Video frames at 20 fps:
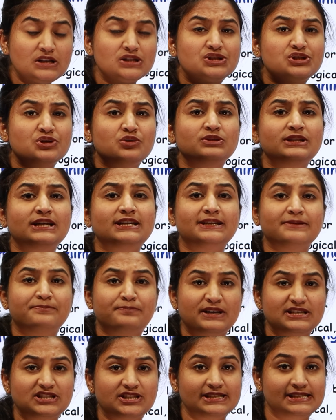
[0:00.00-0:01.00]
So the
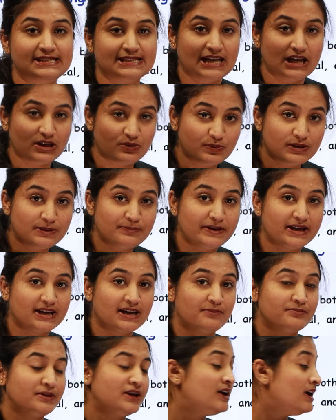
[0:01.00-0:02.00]
depression state will be
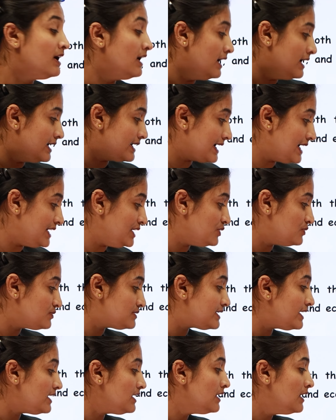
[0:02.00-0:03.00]

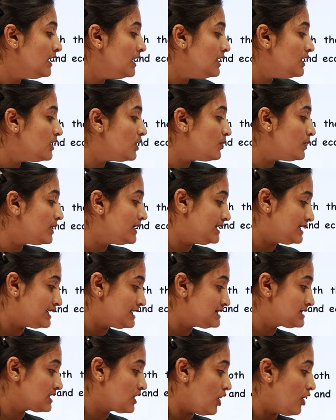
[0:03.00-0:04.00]
reducing. Lowered
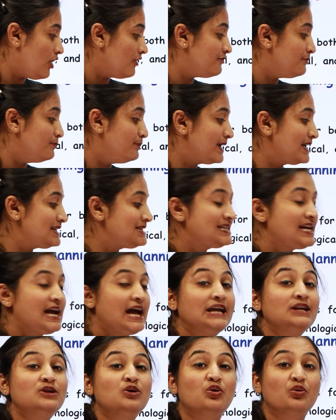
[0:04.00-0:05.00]
risk of breast
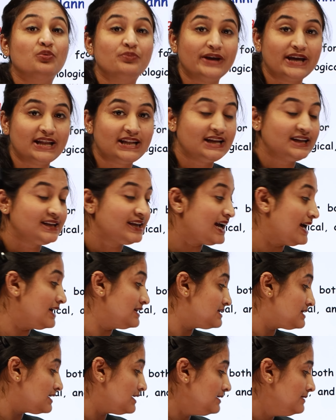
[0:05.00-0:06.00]
and ovarian
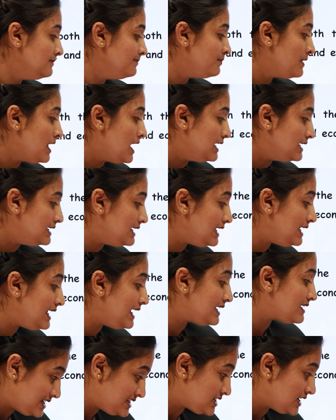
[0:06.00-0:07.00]
cancer.
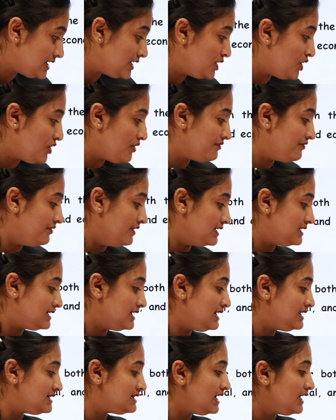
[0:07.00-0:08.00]
Delayed return of
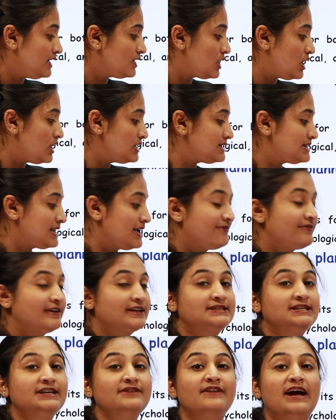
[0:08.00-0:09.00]
fertility, cost
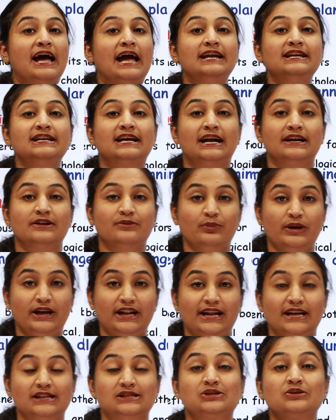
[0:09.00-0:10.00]
effective and
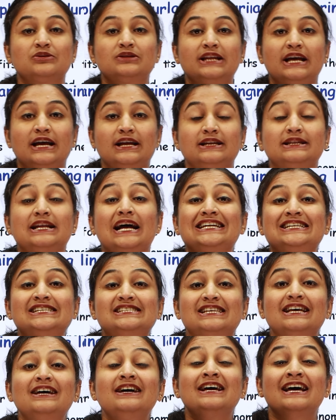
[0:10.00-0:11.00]
convenient. So that
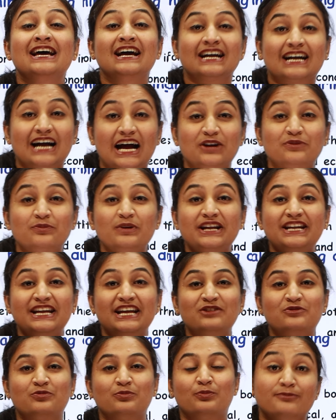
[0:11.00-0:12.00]
is a
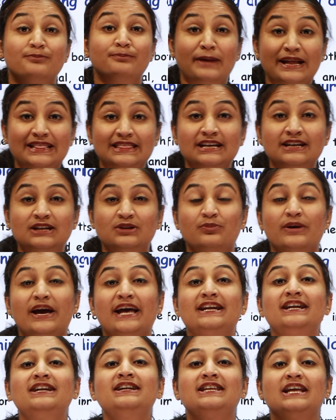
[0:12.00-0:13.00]
convenient method
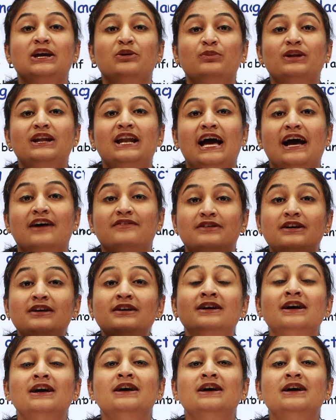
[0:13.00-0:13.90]
wherein they will have a